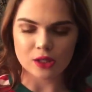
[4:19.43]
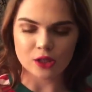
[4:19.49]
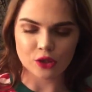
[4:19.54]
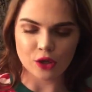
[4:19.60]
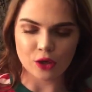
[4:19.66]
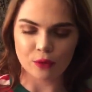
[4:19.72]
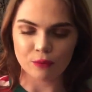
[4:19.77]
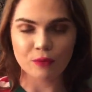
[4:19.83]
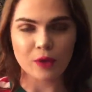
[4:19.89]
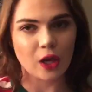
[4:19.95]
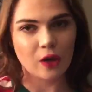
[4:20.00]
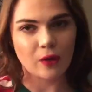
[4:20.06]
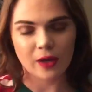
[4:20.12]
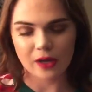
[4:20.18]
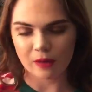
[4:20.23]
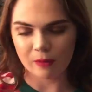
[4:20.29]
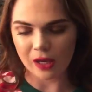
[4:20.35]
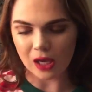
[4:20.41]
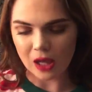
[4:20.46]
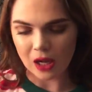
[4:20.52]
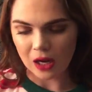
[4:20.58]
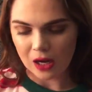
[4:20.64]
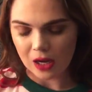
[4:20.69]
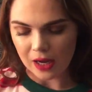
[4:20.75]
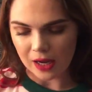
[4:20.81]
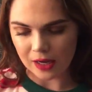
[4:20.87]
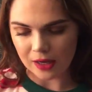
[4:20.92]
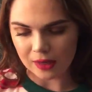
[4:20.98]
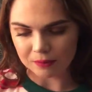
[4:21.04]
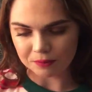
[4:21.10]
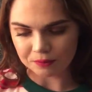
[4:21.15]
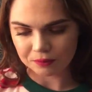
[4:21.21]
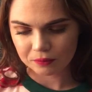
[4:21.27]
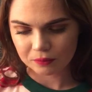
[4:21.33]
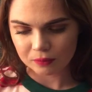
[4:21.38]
So thank you, Aunt Kimmy.